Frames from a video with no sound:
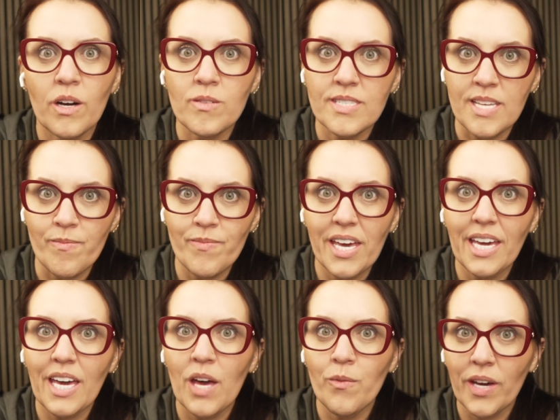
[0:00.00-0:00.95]

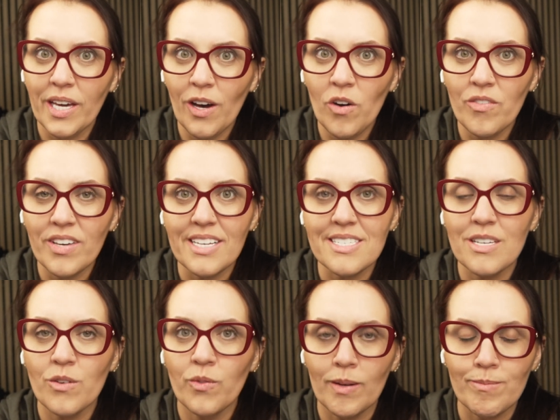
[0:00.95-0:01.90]
Ozempic, and Wegovy's
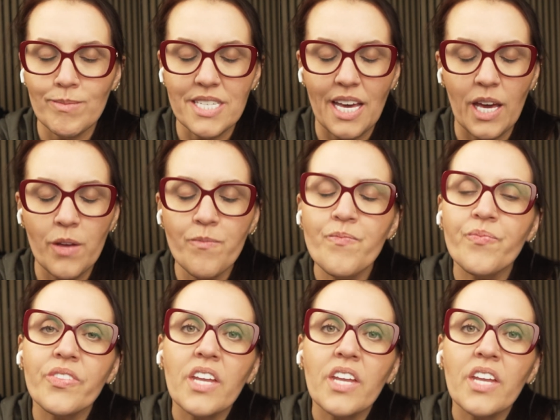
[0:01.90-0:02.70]
website,